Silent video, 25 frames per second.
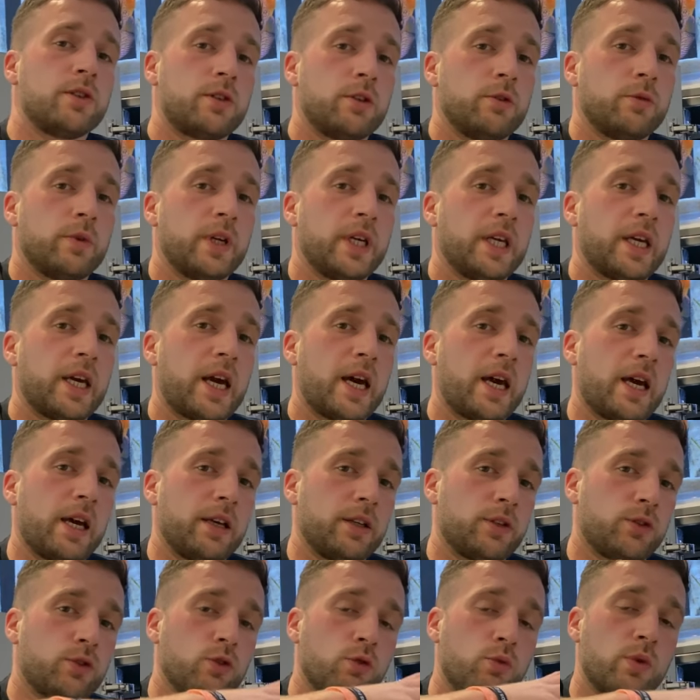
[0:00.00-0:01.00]
that we get
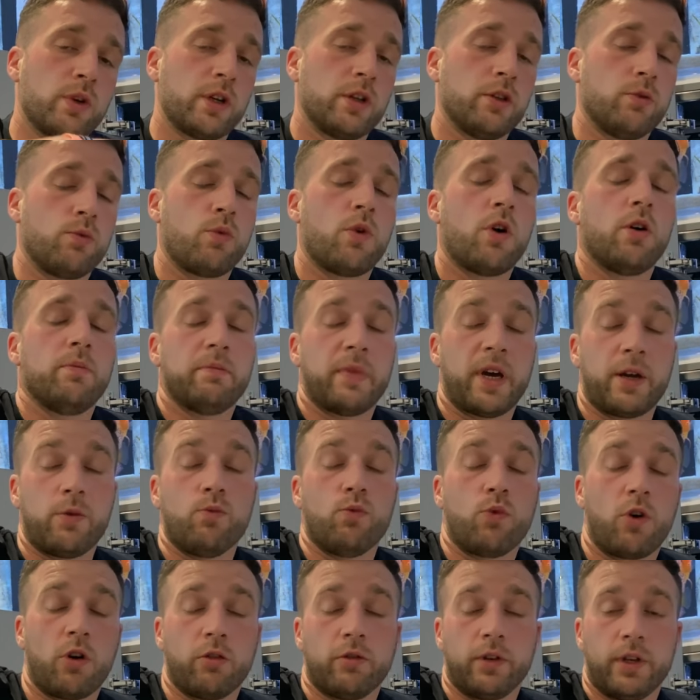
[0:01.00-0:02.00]
asked, or one of the main
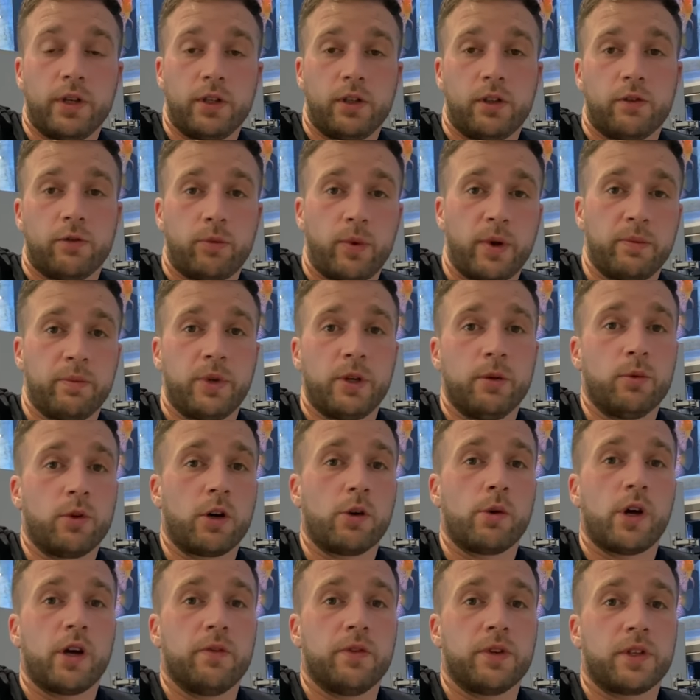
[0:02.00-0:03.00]
worries of when people
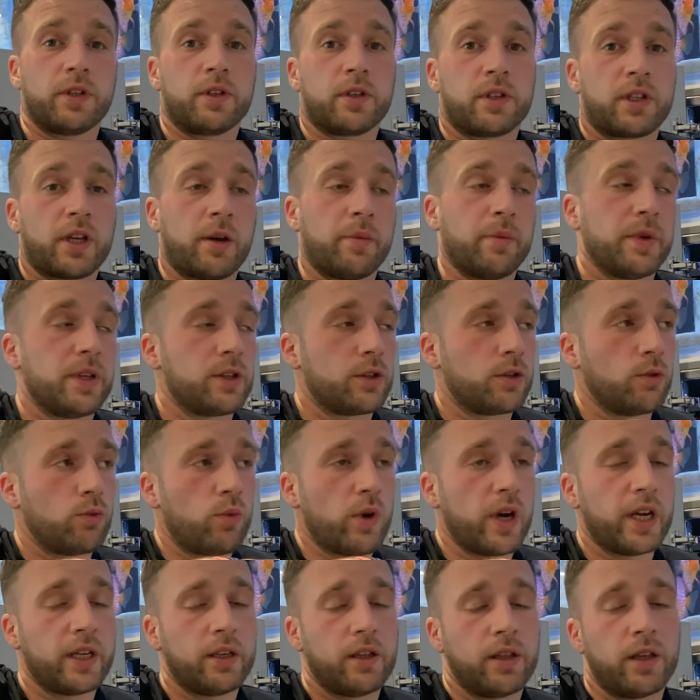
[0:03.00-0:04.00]
go over to sump, is the
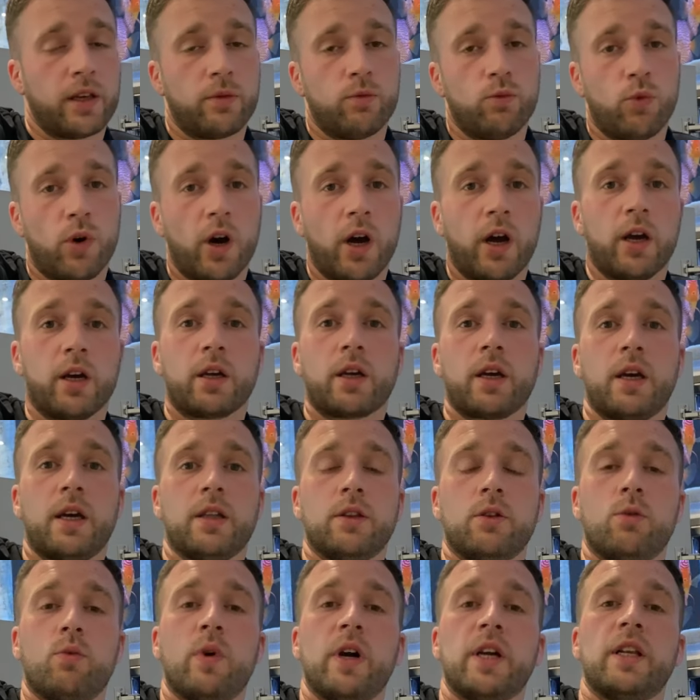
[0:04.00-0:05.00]
way that they work
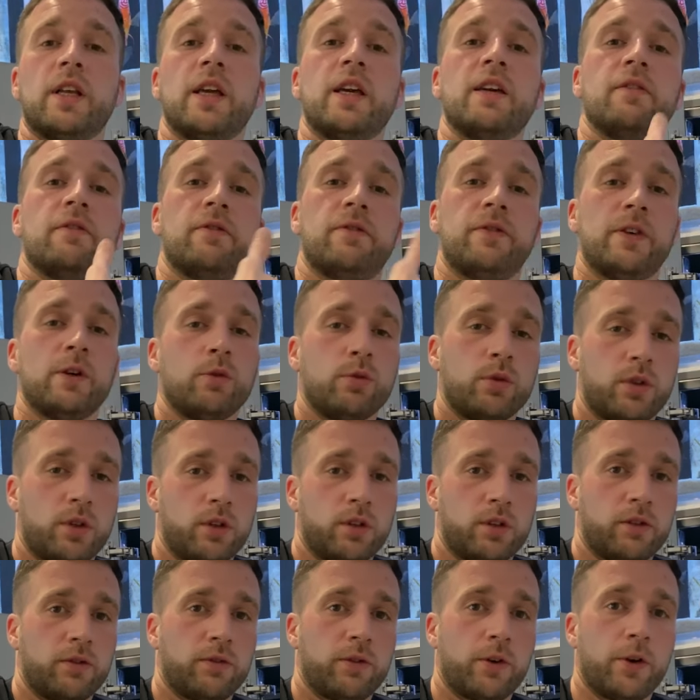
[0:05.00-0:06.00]
and the way that it
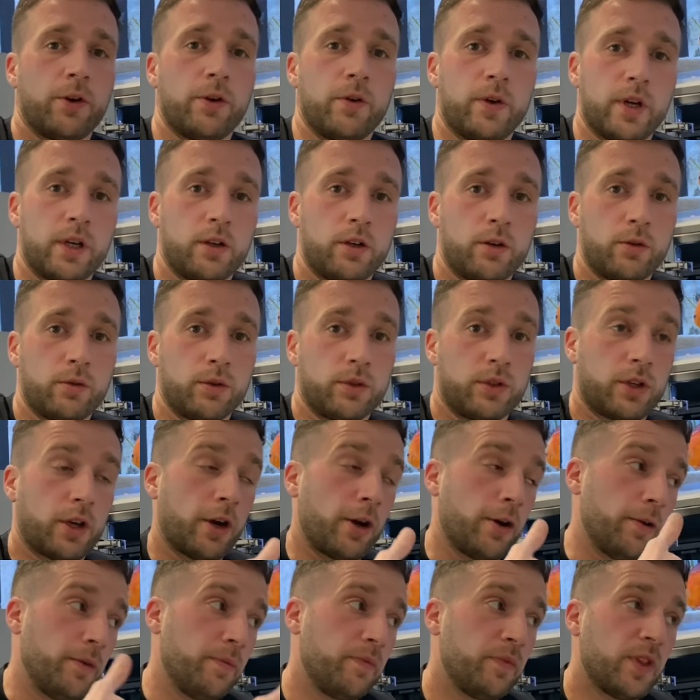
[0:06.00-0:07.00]
filters through, and
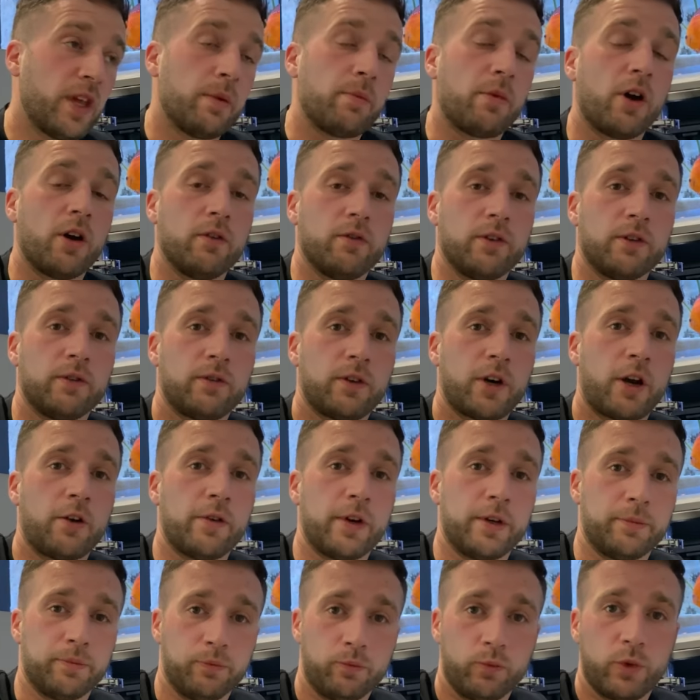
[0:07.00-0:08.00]
also them
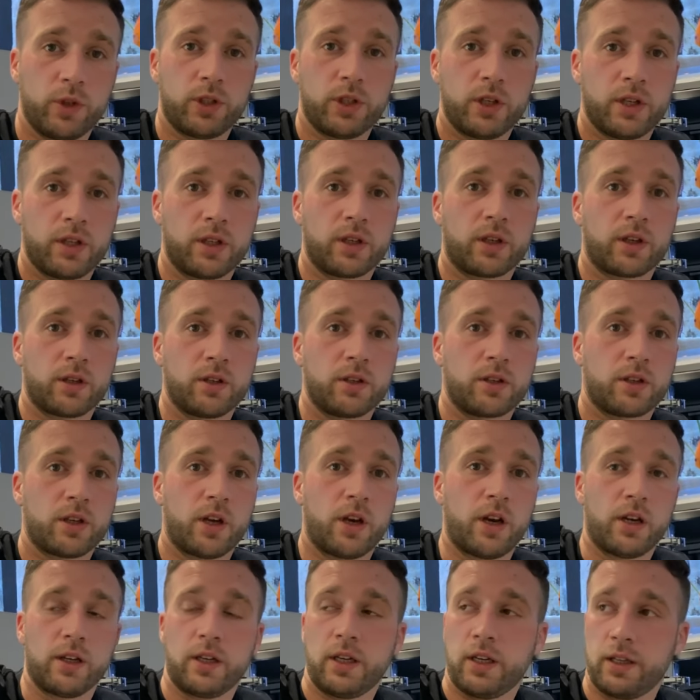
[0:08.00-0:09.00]
overflowing, which is a
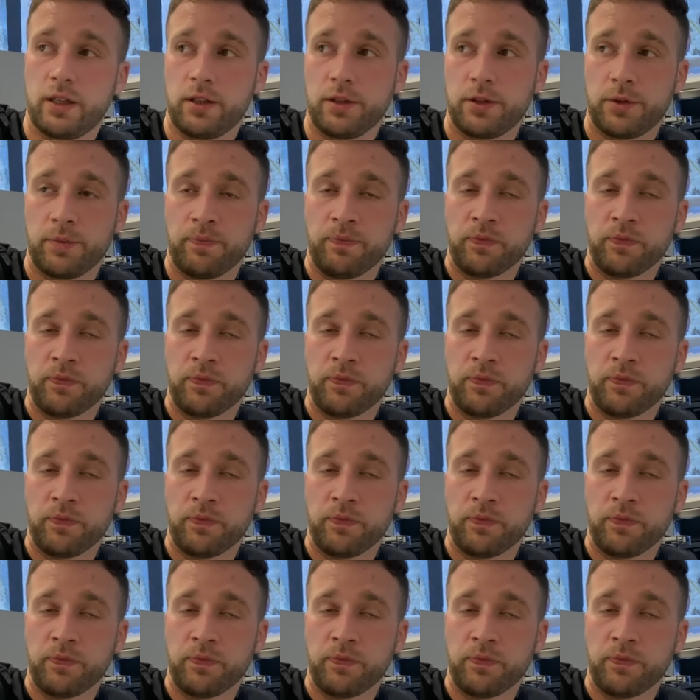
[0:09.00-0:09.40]
concern. And